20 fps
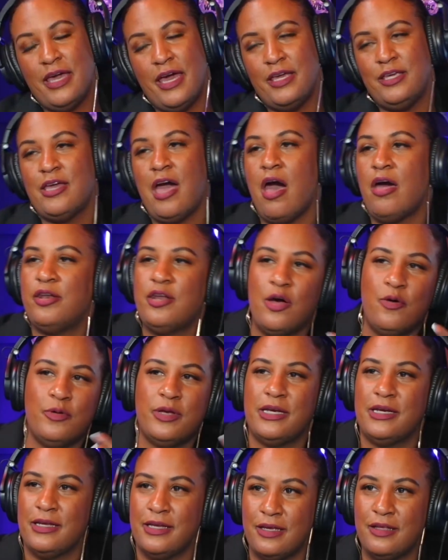y'all know
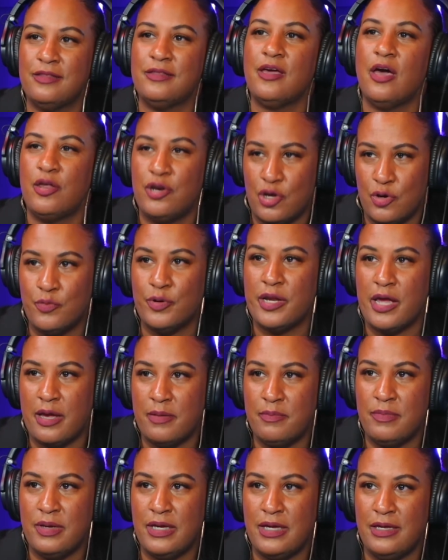what it is. Y'all know what
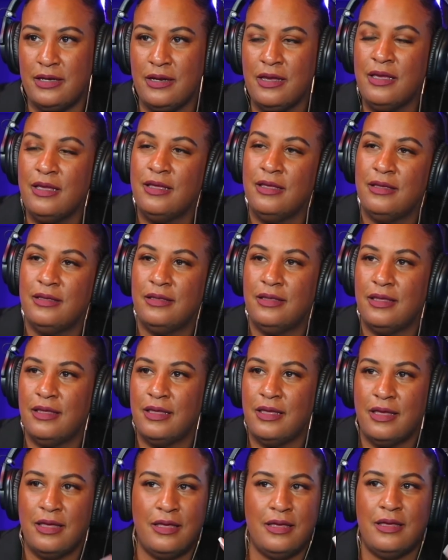I mean.
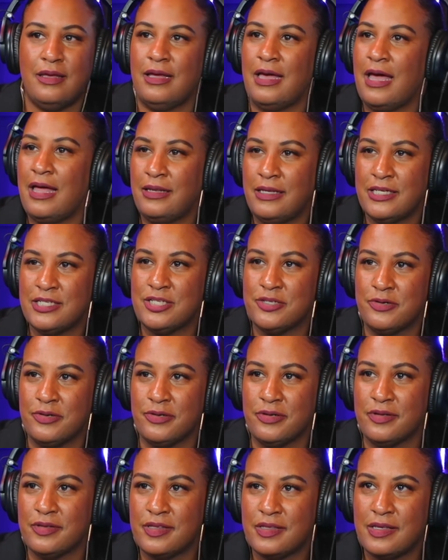Holla at your
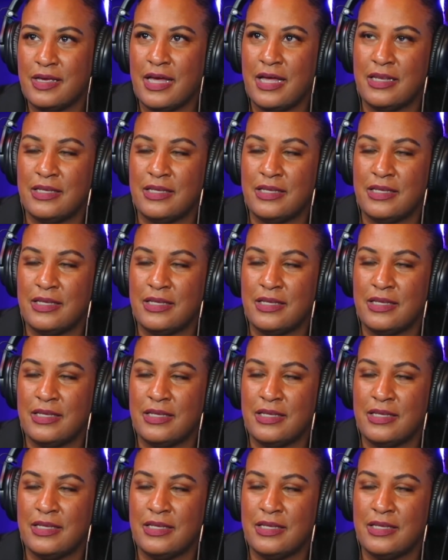girls. Holla